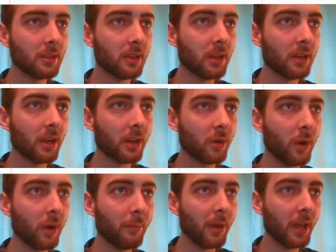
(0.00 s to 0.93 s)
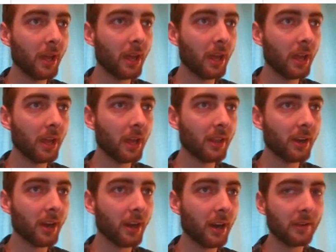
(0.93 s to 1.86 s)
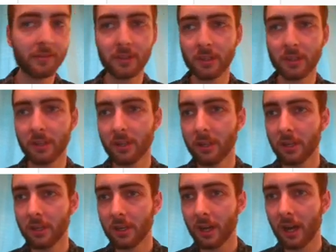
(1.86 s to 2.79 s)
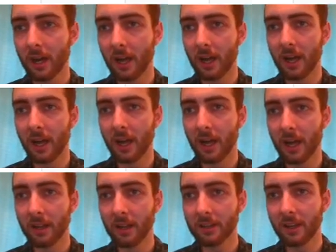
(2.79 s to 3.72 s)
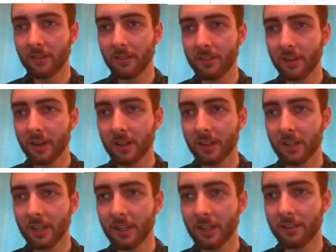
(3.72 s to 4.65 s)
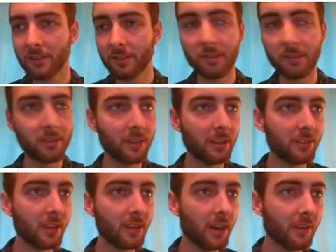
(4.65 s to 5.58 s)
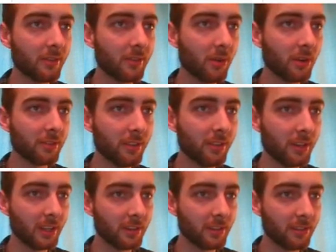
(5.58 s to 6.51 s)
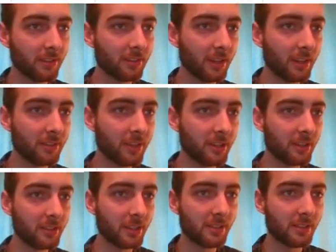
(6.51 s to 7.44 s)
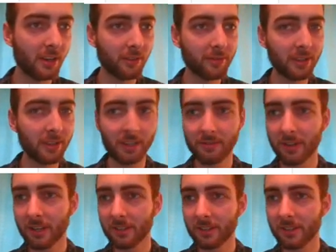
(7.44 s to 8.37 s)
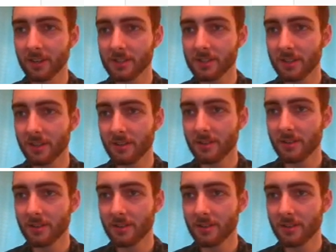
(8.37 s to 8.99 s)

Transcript: Aqueme, there you are. David's here. Lenice is here. Of course, Lenice is at church yesterday. Hopefully you guys make it to church too.